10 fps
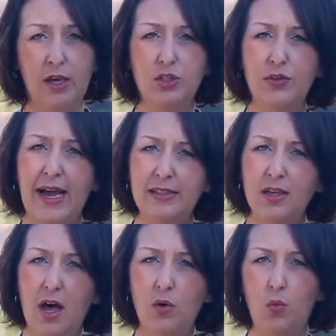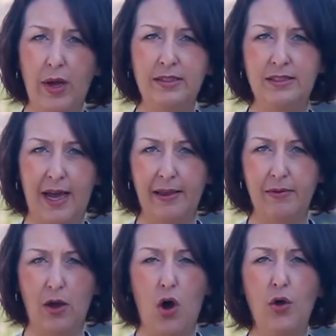So that's on one die,
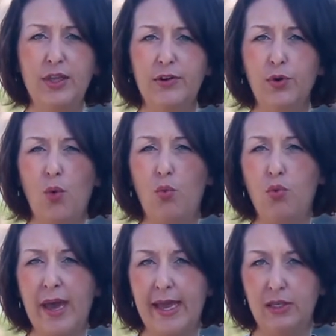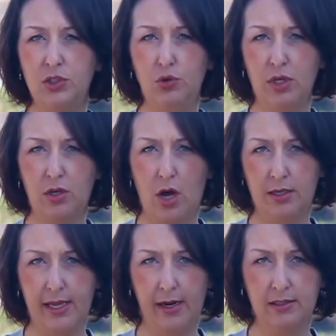okay, all the different ways you could
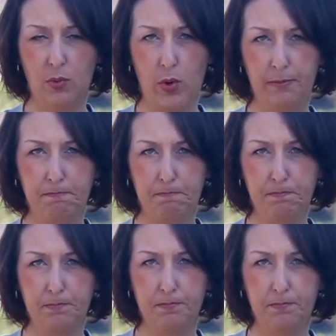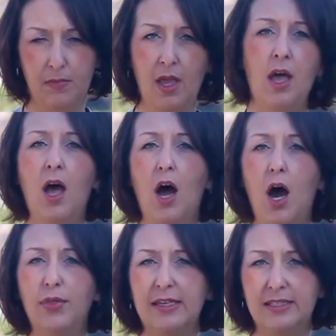contact someone.
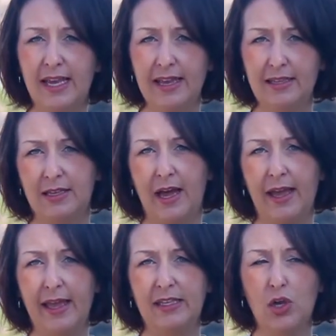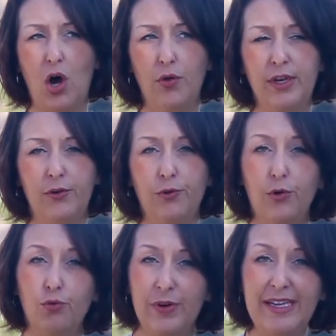On the second die is all the
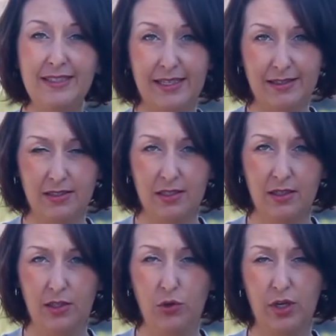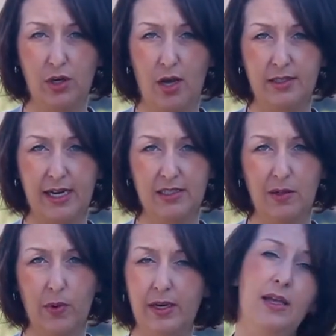different reasons you could contact
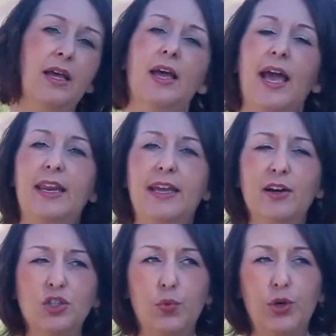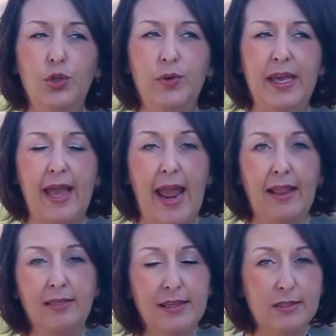someone. And here's where you get
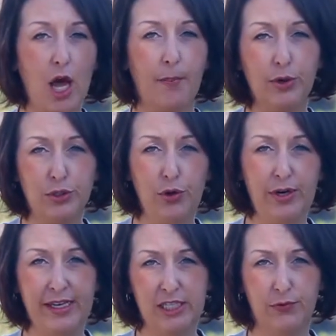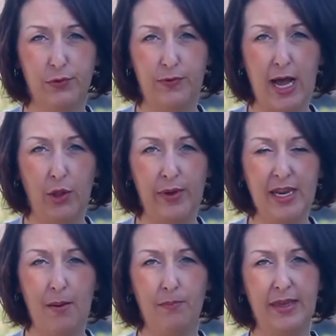endless opportunities for following
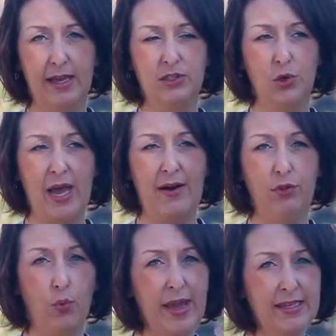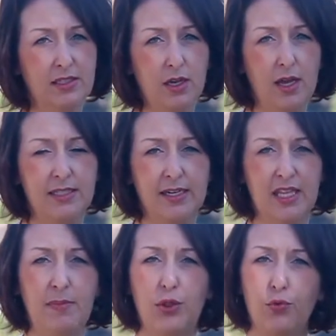up because you have the ways to contact
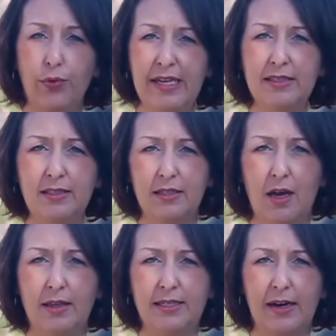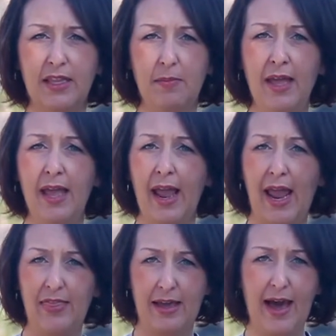them and the reasons to contact them,
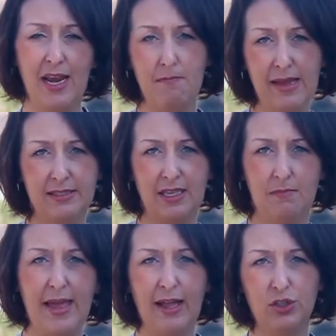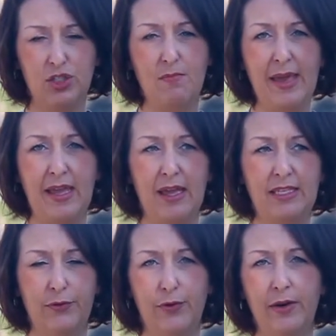and they kind of mix and match to make a
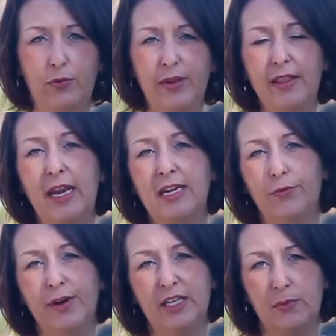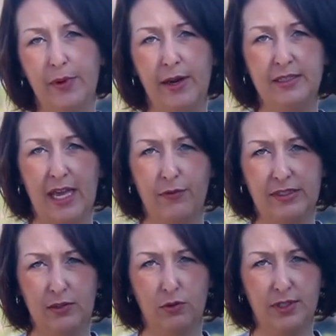different feeling, a different experience every
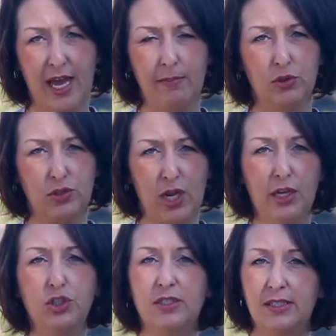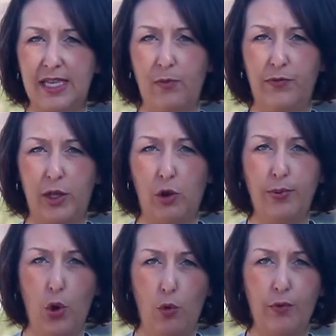single time. So it's not just the same
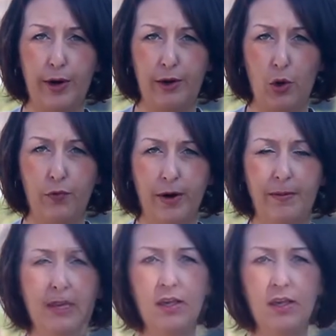follow-up over and over.